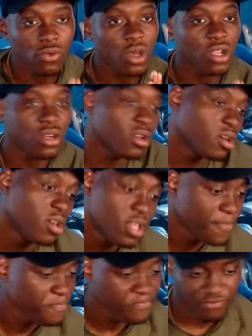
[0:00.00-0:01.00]
one.
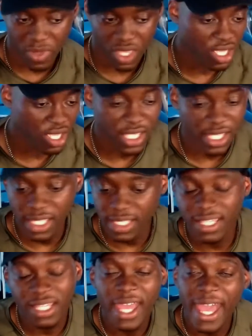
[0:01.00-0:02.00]
And
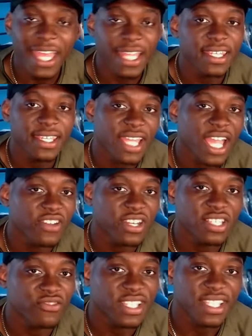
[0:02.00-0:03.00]
to the end, he carried
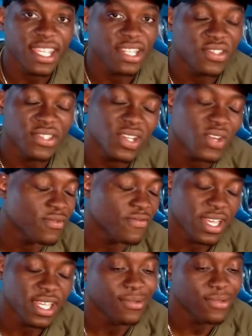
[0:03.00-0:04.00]
his retainers knowing
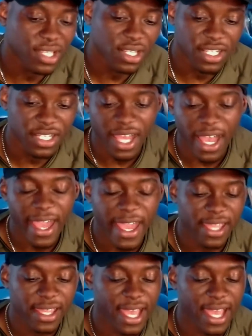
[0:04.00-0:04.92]
that he was going to die.